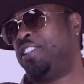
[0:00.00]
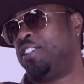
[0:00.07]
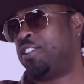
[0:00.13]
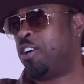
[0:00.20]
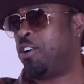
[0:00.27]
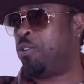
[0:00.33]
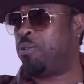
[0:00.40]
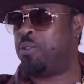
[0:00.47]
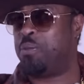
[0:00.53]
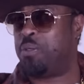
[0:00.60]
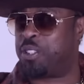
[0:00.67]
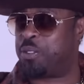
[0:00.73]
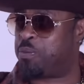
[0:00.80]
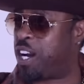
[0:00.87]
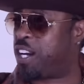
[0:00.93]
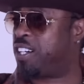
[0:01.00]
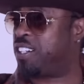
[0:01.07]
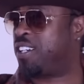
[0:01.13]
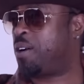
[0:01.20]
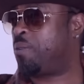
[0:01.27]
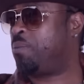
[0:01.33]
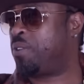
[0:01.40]
You know, right. with the record
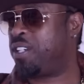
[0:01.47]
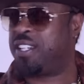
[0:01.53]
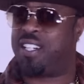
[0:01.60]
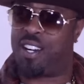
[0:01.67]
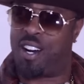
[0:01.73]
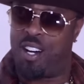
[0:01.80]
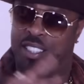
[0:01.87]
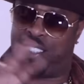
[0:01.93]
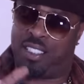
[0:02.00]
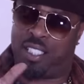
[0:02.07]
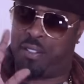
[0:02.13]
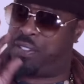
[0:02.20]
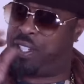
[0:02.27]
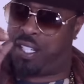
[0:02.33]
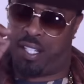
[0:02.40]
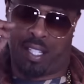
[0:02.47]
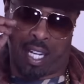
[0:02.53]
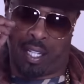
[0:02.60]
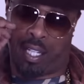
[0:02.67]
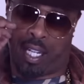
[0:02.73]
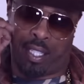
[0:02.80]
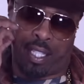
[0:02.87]
company and all the stuff that
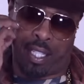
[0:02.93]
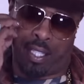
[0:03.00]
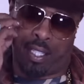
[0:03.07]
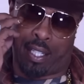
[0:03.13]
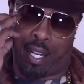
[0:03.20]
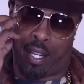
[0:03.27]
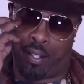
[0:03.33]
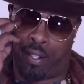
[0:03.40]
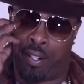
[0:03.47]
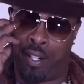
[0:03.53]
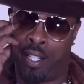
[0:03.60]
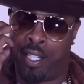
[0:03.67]
that they did together.